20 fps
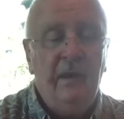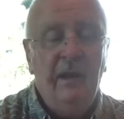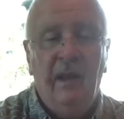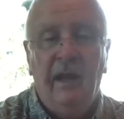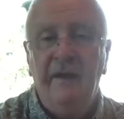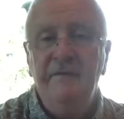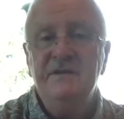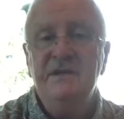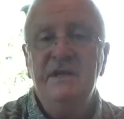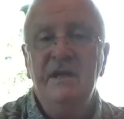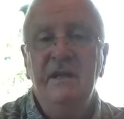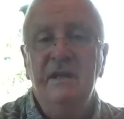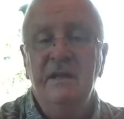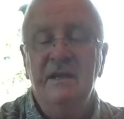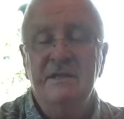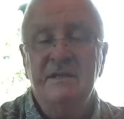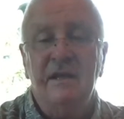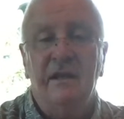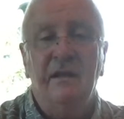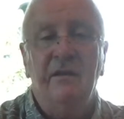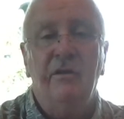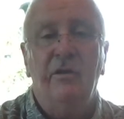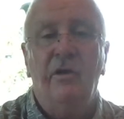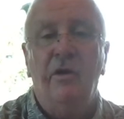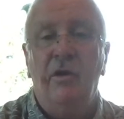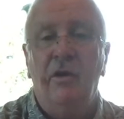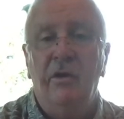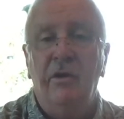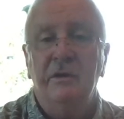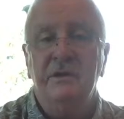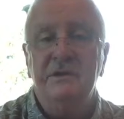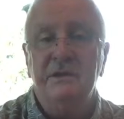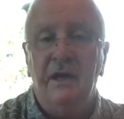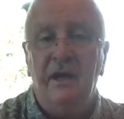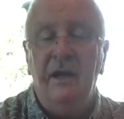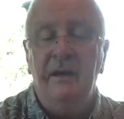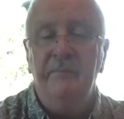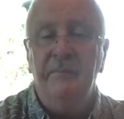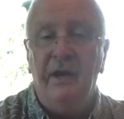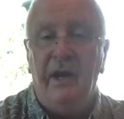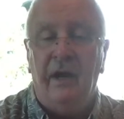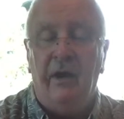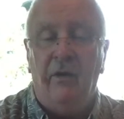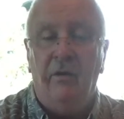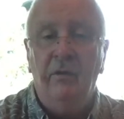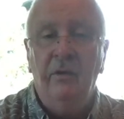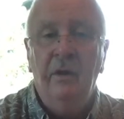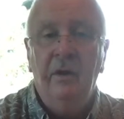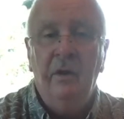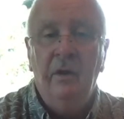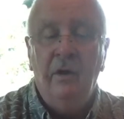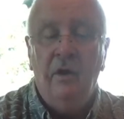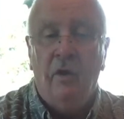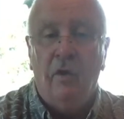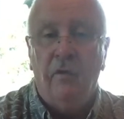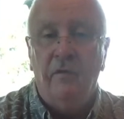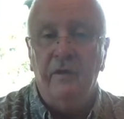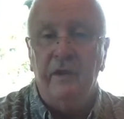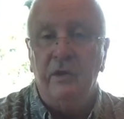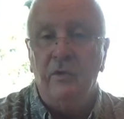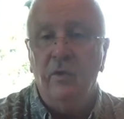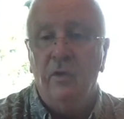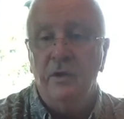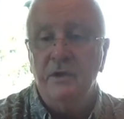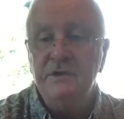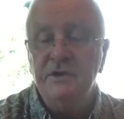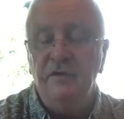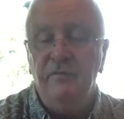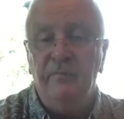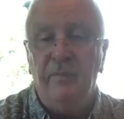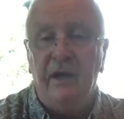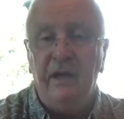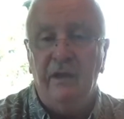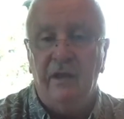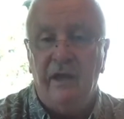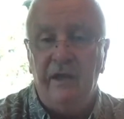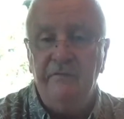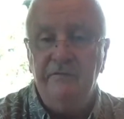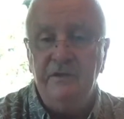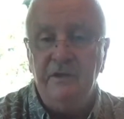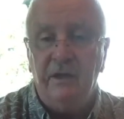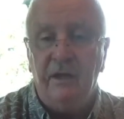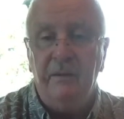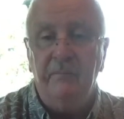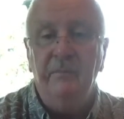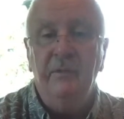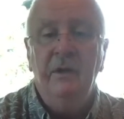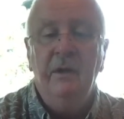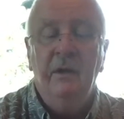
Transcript: I've seen this a long time now over the course of my lifetime